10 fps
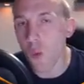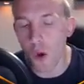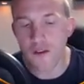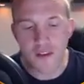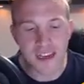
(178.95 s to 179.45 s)

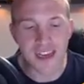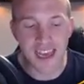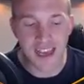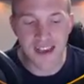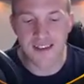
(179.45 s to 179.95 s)
Once it
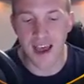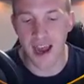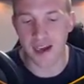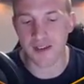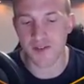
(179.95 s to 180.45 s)
is
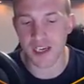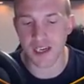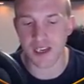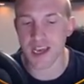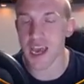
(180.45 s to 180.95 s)

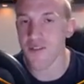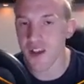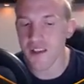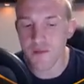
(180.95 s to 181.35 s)
activated, if